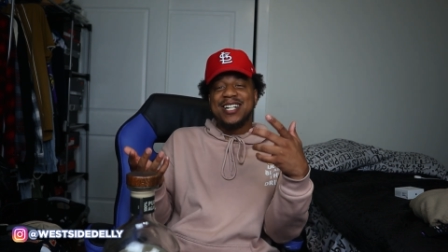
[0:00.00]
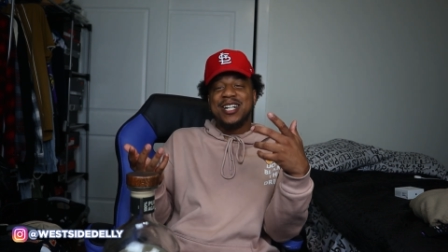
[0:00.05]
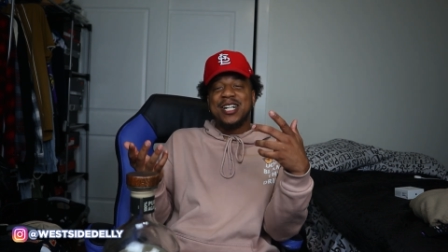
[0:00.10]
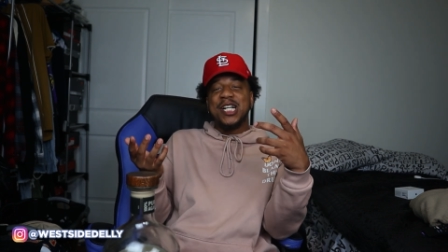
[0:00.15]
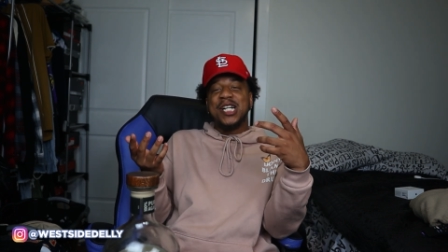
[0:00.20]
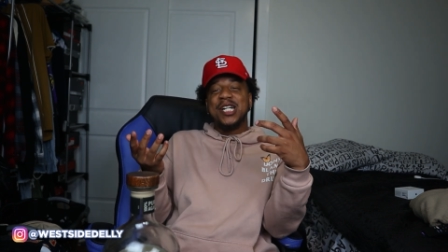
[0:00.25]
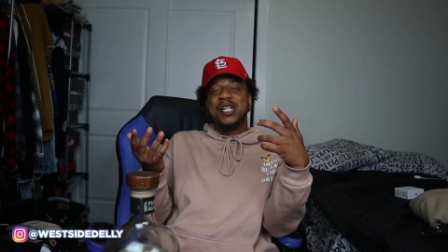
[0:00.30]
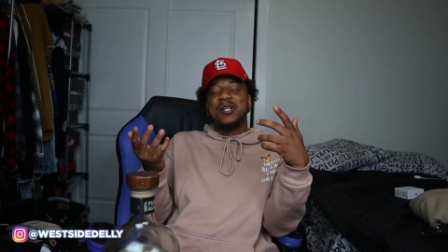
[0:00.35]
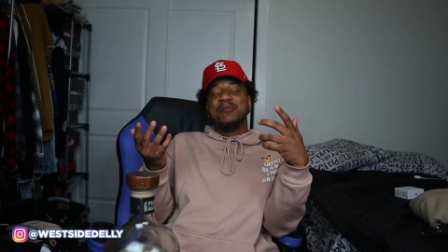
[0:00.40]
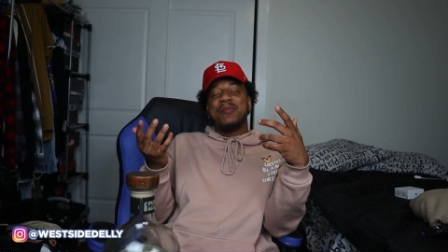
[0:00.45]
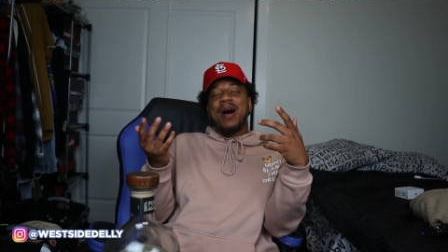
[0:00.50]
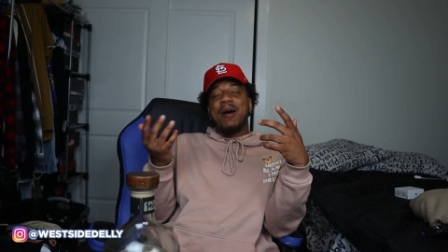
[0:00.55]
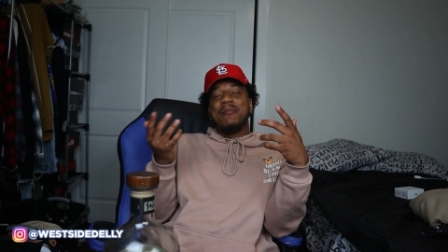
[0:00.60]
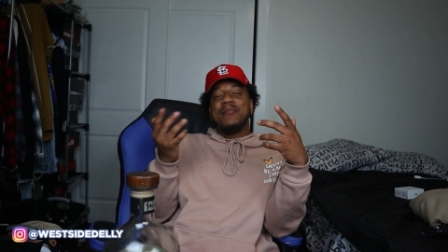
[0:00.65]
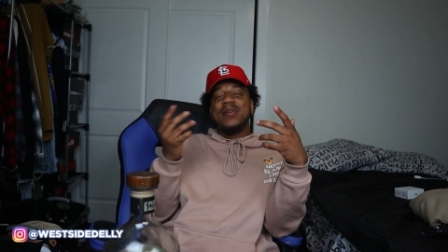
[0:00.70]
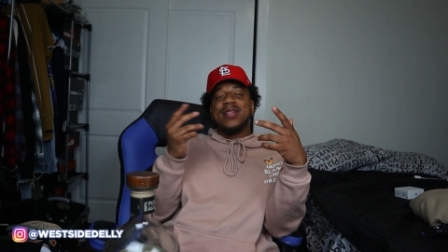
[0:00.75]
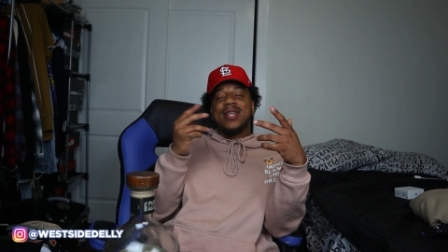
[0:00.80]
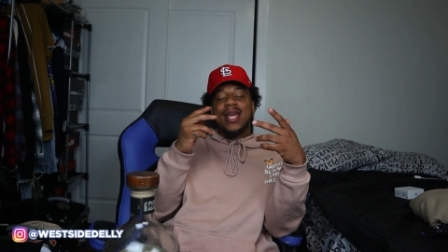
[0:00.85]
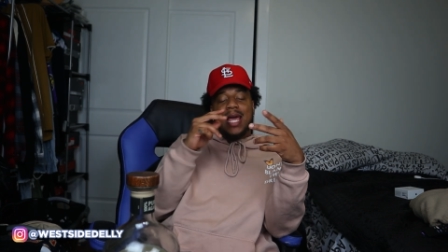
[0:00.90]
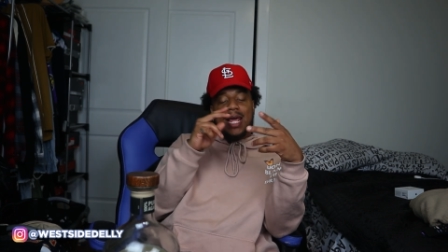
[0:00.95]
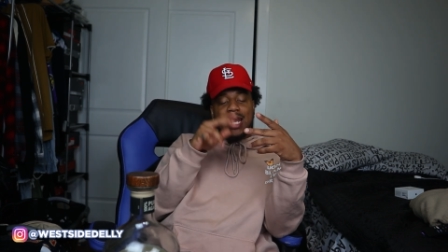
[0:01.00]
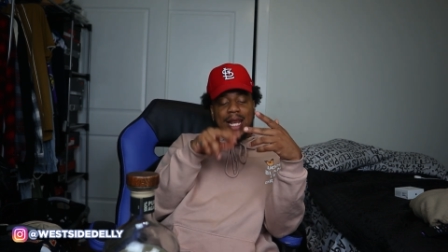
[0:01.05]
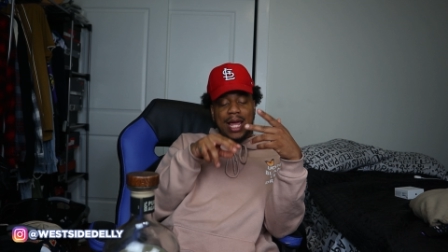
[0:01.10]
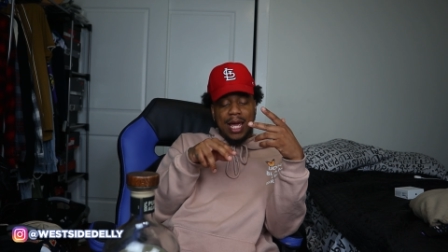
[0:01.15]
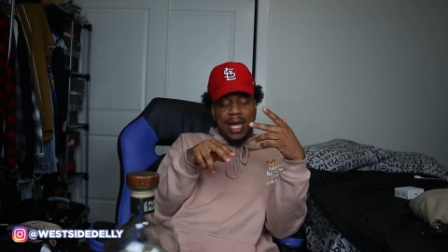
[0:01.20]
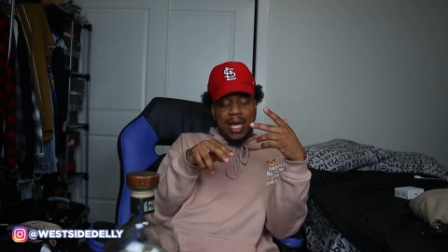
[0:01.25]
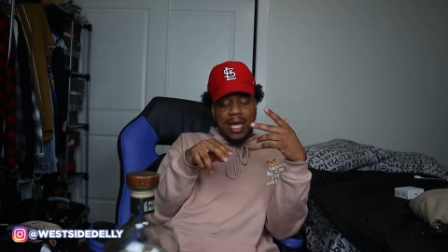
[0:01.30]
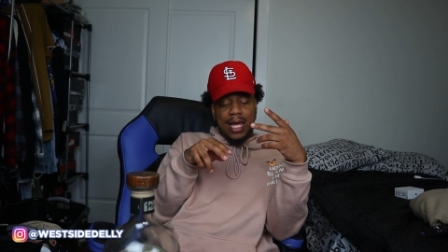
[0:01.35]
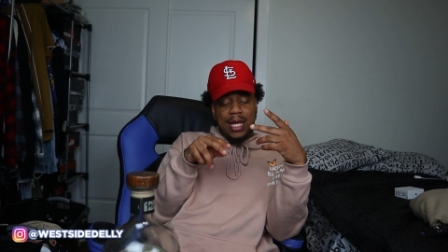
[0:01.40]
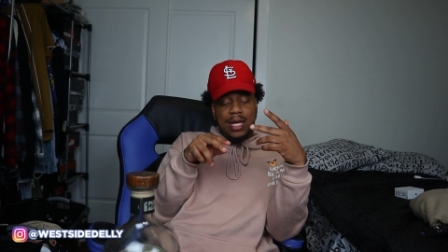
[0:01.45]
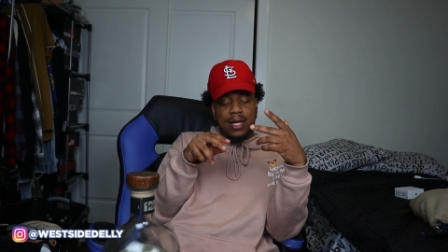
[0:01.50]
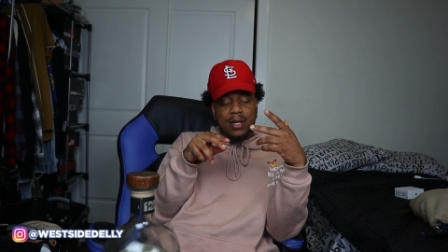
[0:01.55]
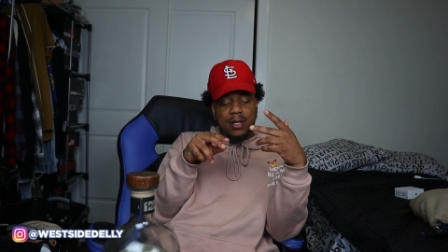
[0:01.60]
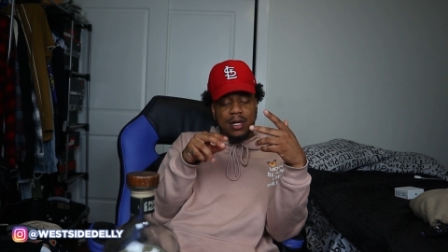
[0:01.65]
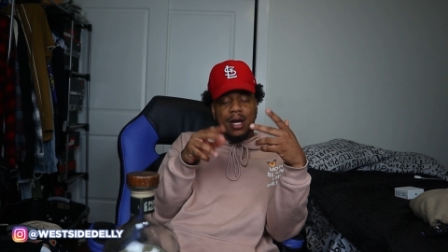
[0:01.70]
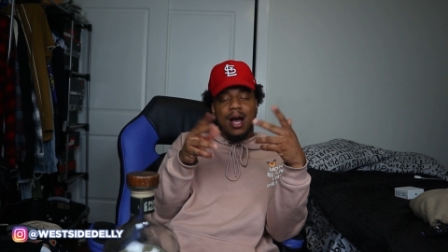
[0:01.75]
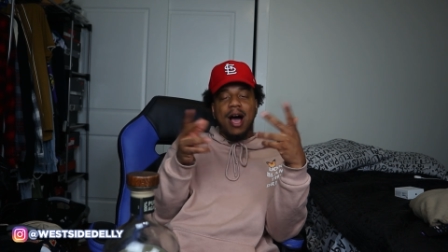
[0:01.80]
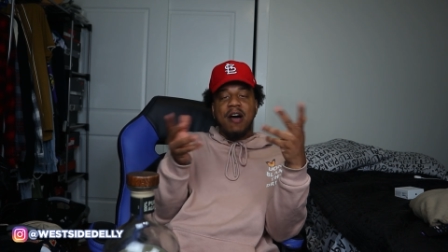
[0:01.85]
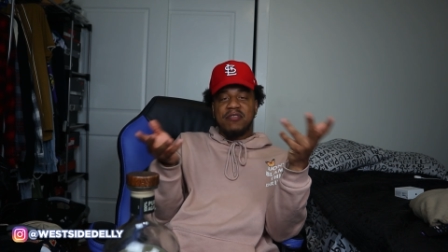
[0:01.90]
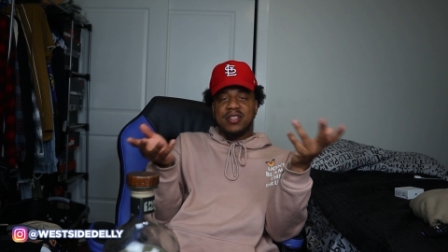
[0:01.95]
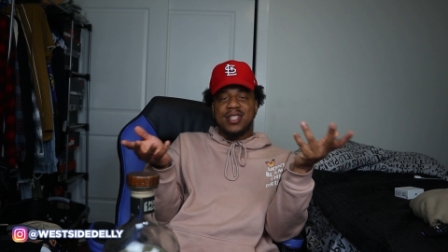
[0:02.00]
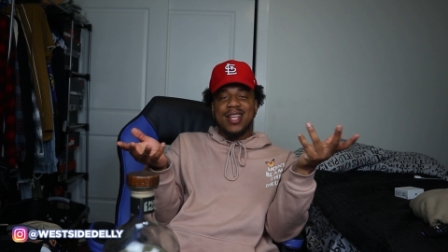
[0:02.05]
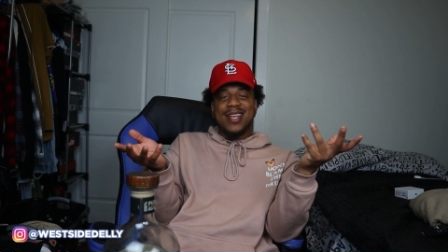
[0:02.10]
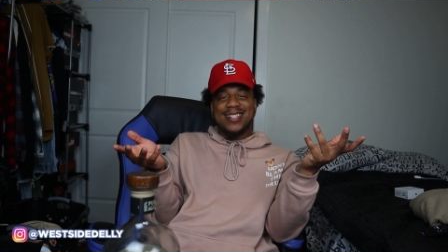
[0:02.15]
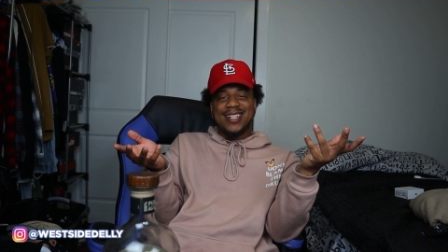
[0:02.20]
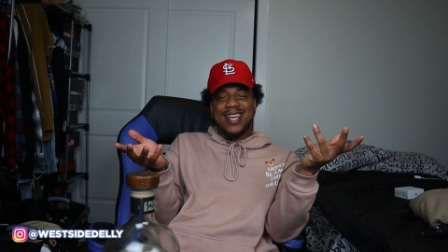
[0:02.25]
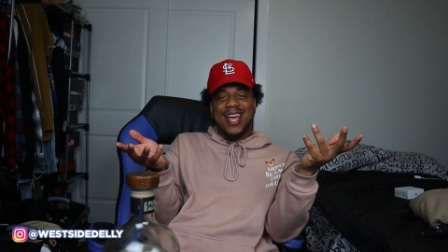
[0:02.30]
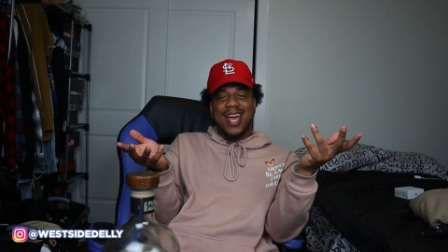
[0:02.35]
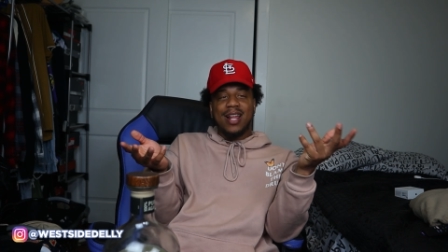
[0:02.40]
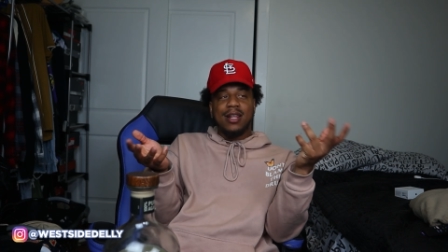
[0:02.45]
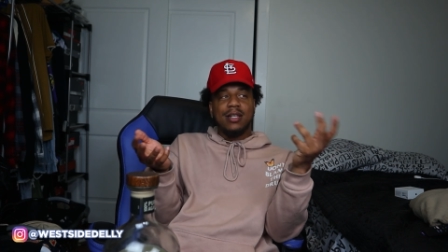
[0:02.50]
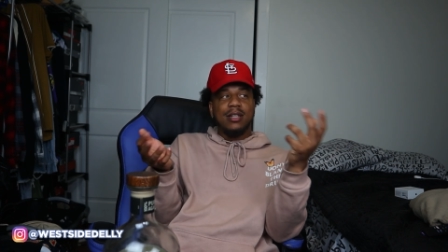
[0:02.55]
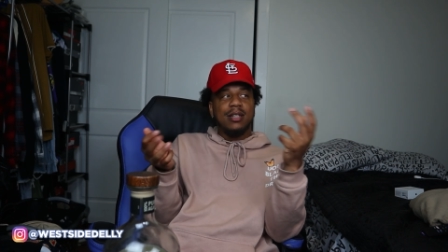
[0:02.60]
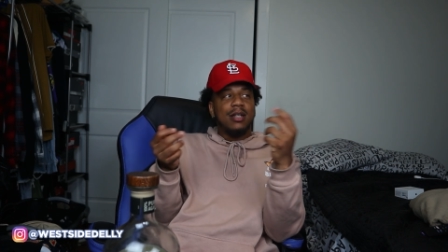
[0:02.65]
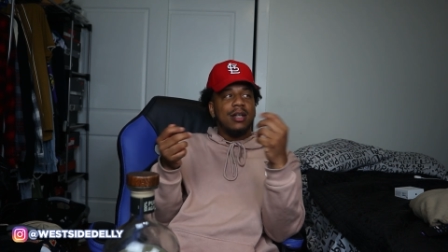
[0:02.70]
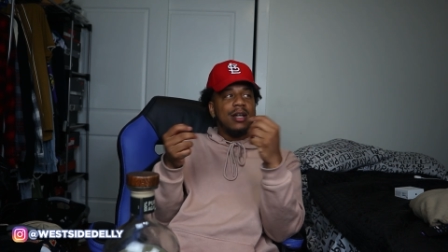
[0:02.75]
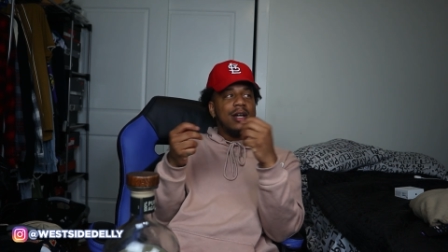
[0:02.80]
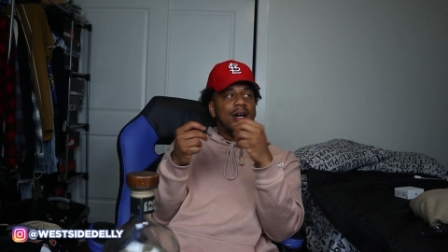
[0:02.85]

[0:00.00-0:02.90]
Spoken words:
I've been to LA. Obviously, that's Cali.